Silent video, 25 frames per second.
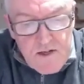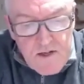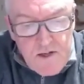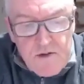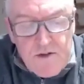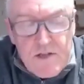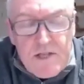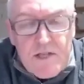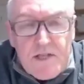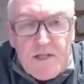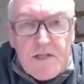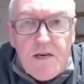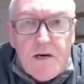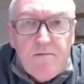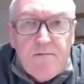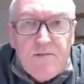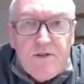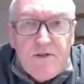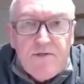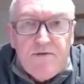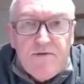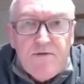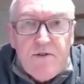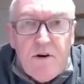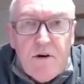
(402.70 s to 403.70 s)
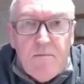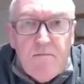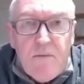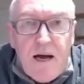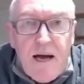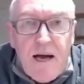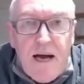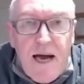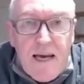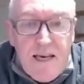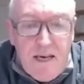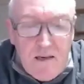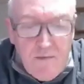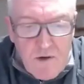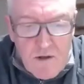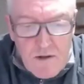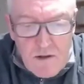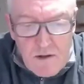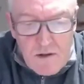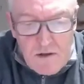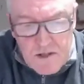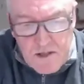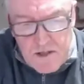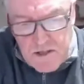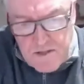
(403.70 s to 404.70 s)
So this comes from
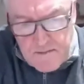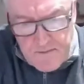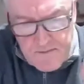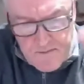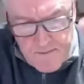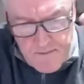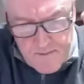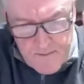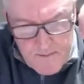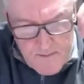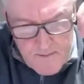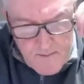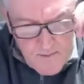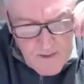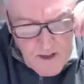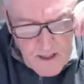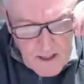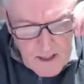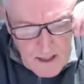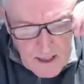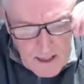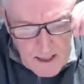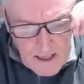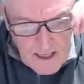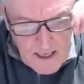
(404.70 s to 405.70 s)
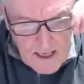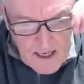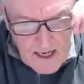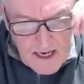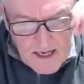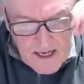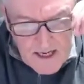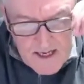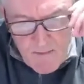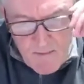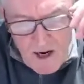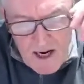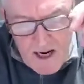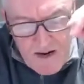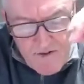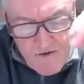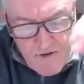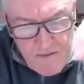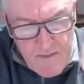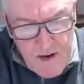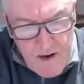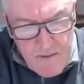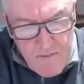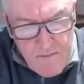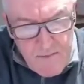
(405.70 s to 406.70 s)
animals. And you might
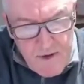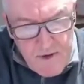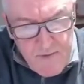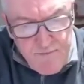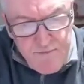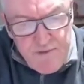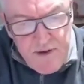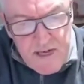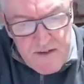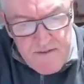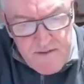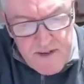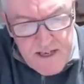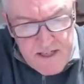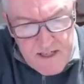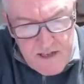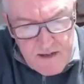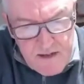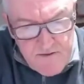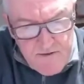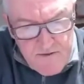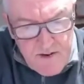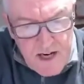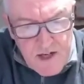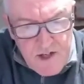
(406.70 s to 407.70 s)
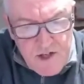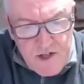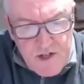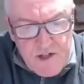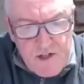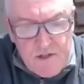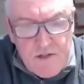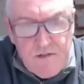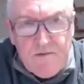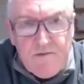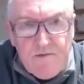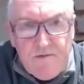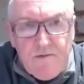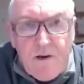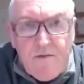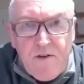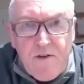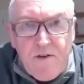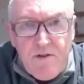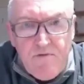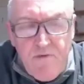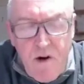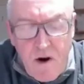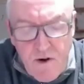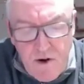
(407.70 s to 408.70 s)
have remembered previous infections
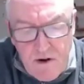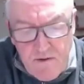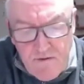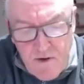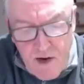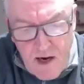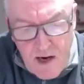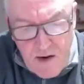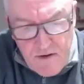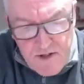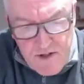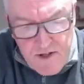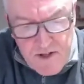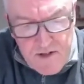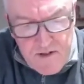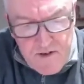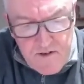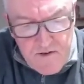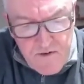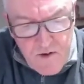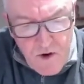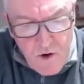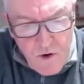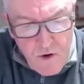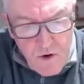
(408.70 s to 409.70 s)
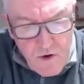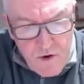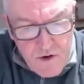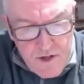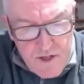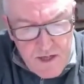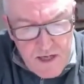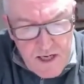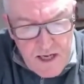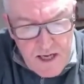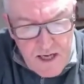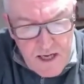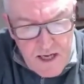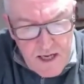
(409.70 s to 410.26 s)
of coronavirus that have caused